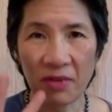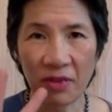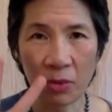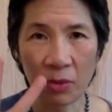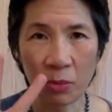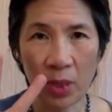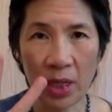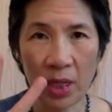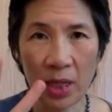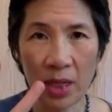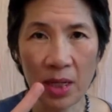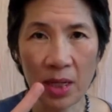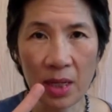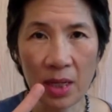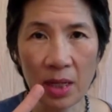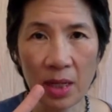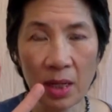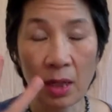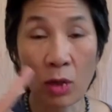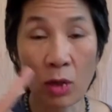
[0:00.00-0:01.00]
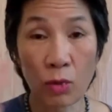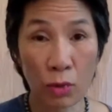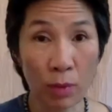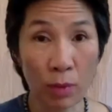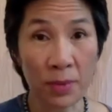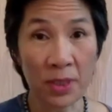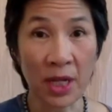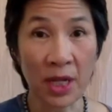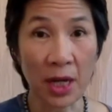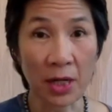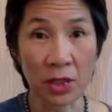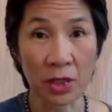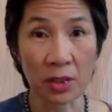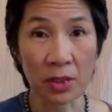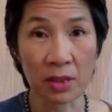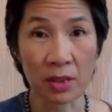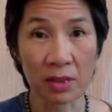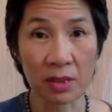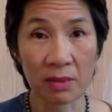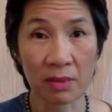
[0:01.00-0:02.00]
three group
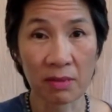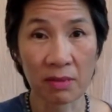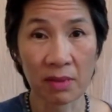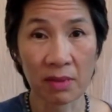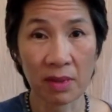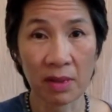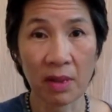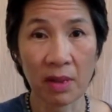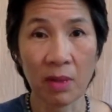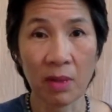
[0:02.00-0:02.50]
sessions mm-hmm.